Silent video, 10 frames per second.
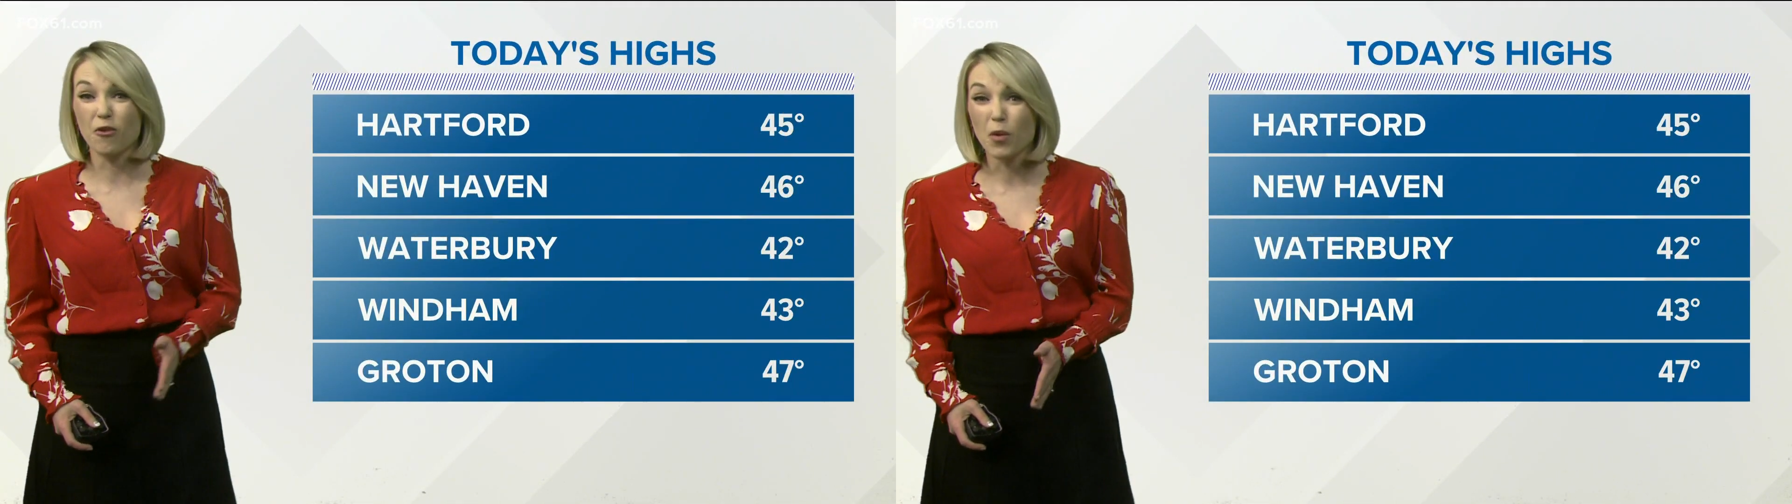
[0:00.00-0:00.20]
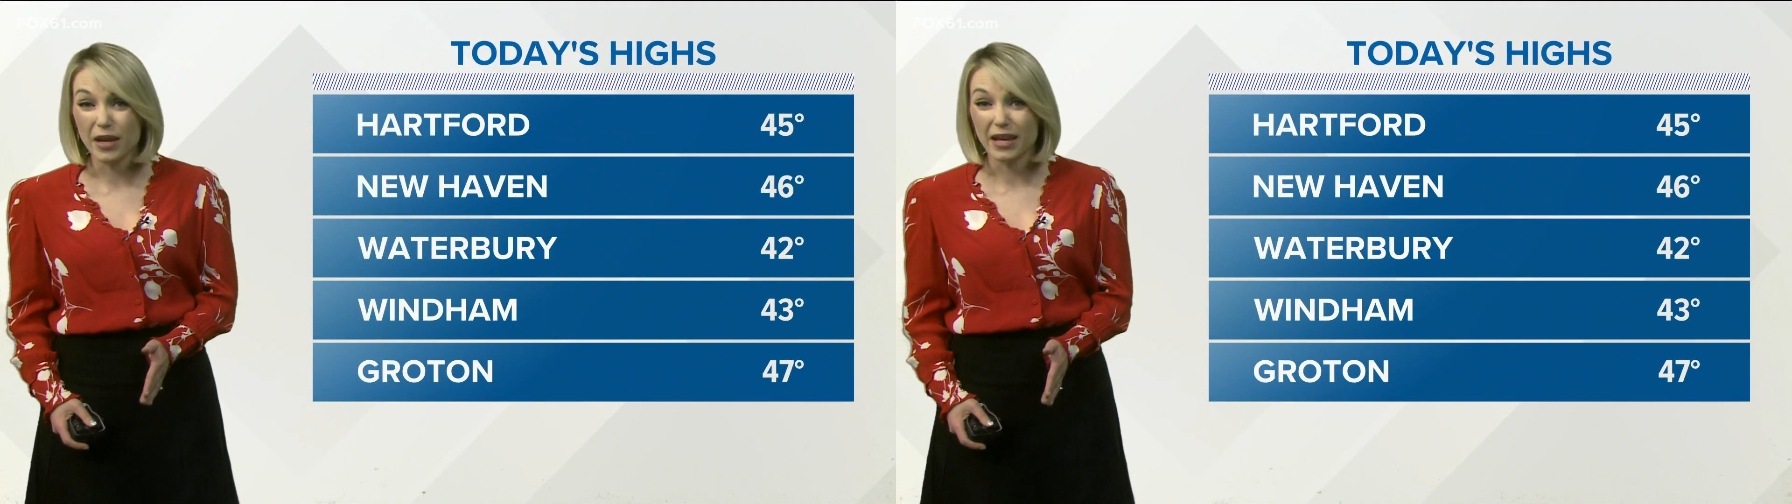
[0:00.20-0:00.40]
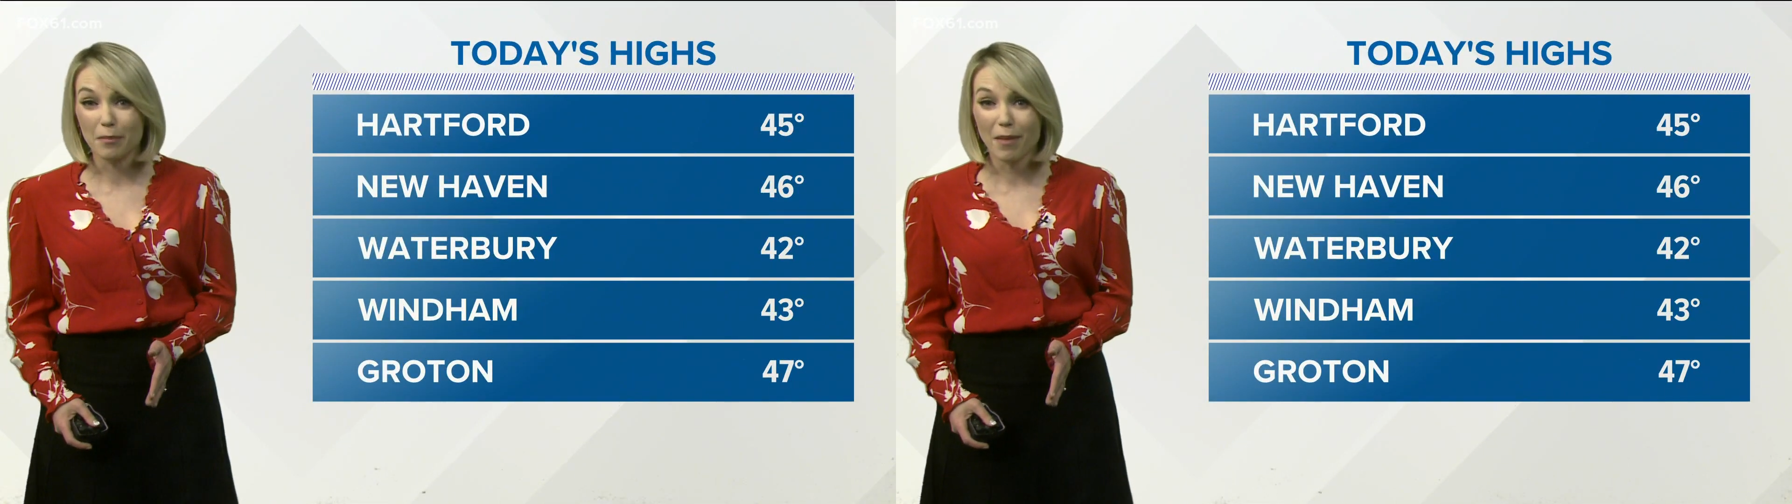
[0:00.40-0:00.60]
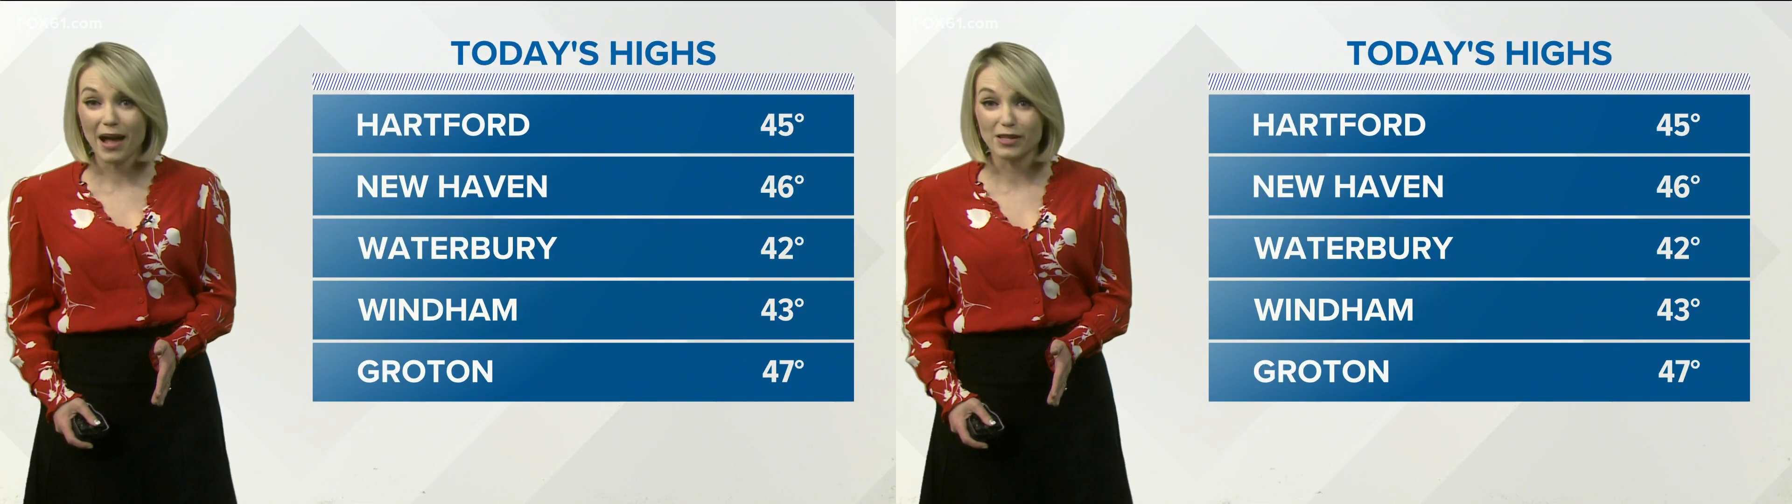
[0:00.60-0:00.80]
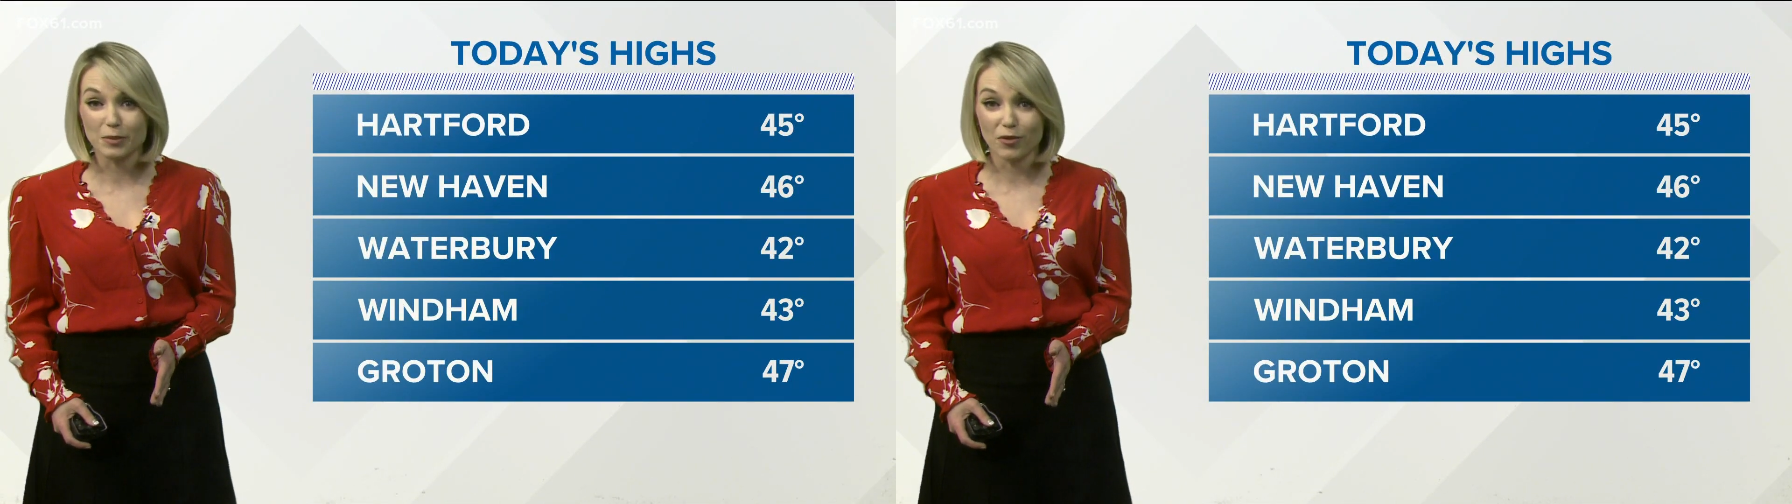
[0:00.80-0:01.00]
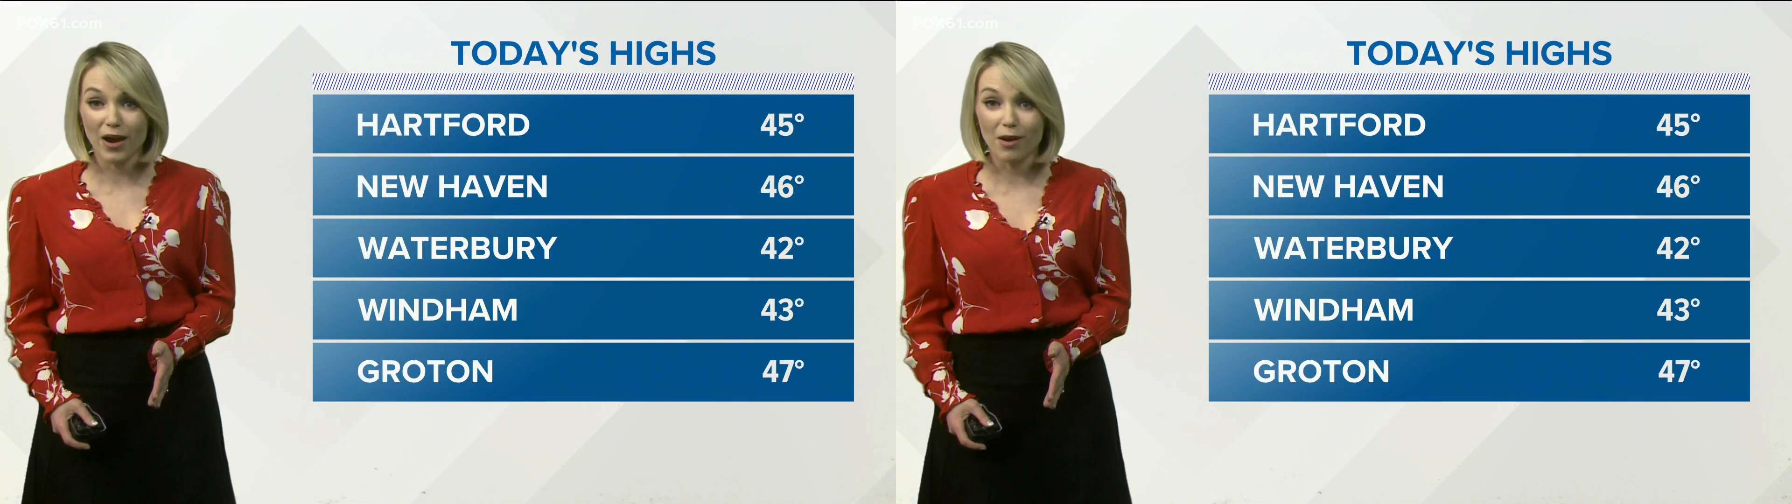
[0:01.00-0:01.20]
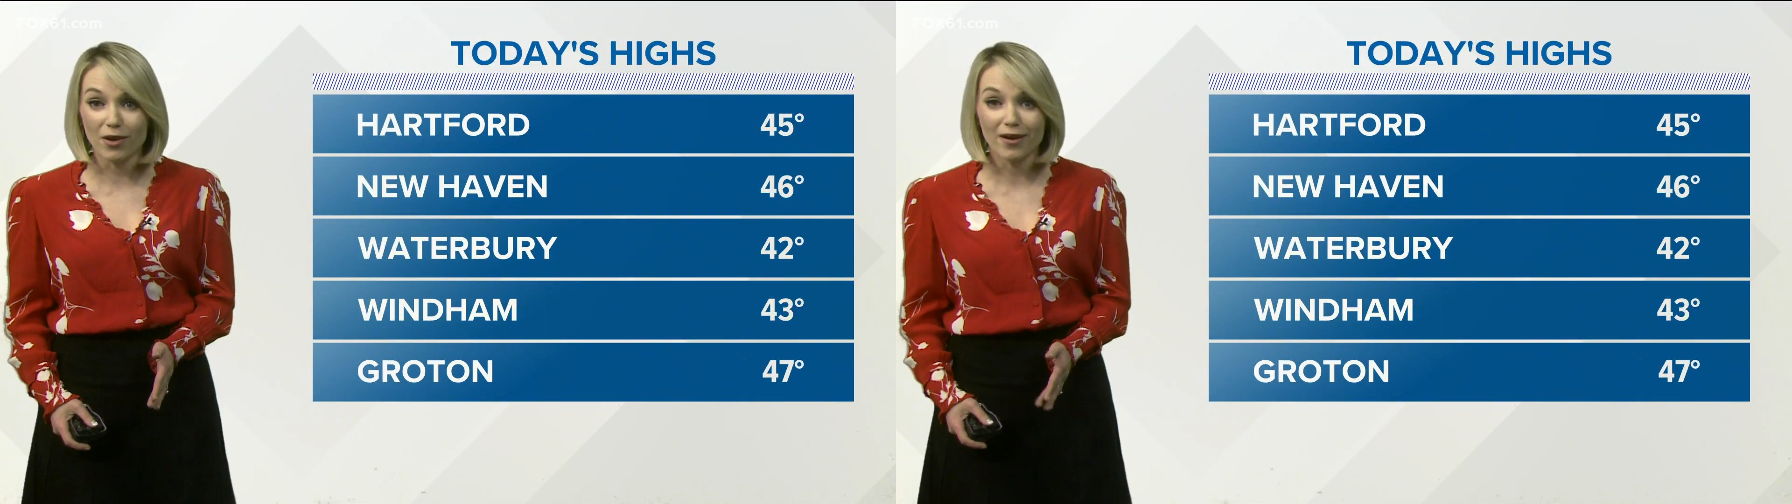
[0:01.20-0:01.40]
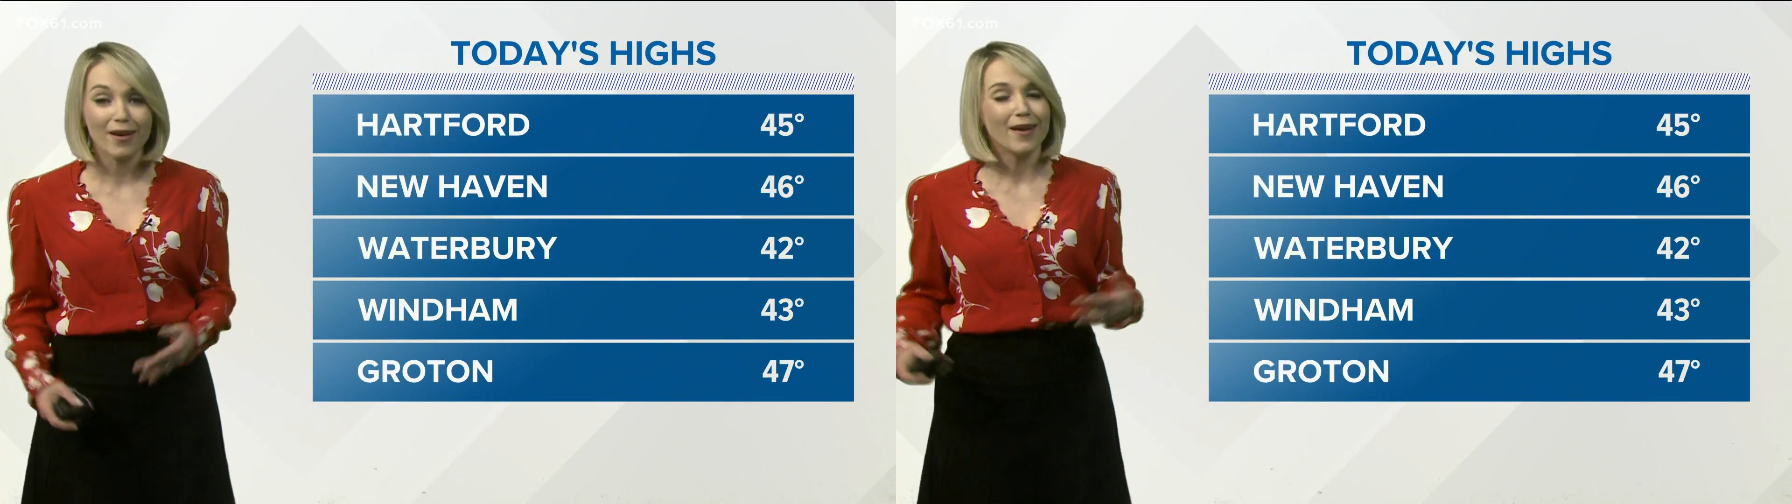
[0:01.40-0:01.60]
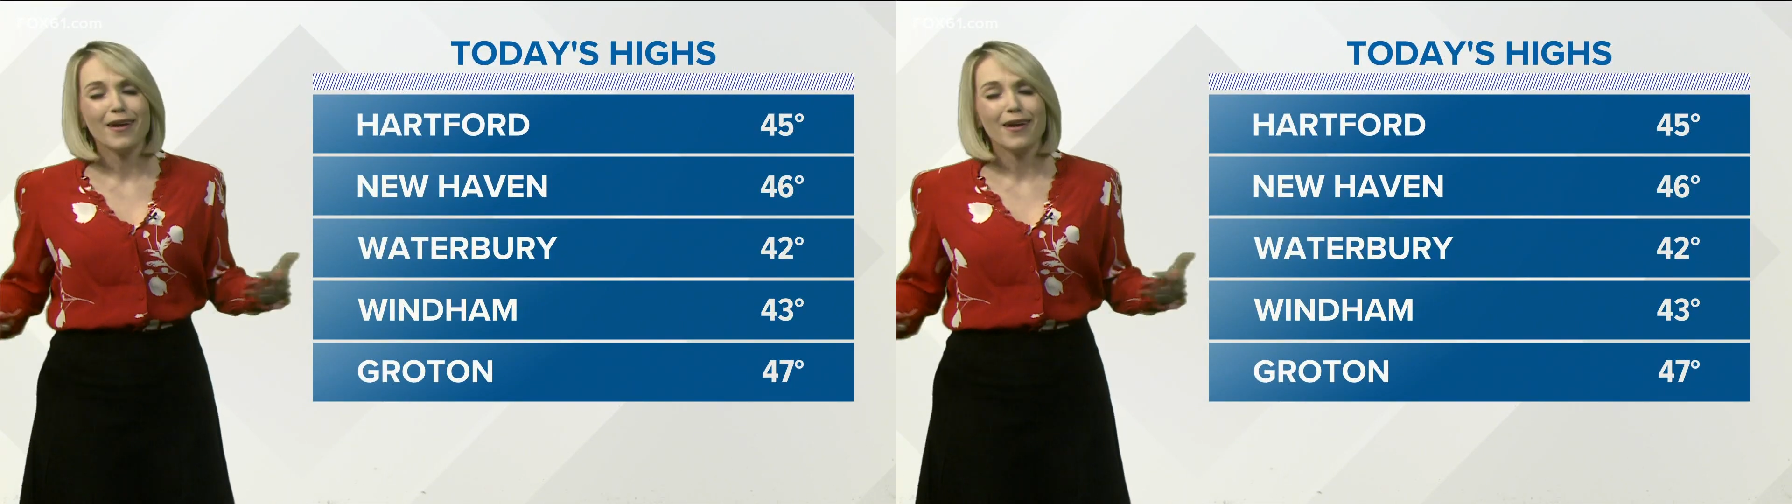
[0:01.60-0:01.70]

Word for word: 40 miles per hour.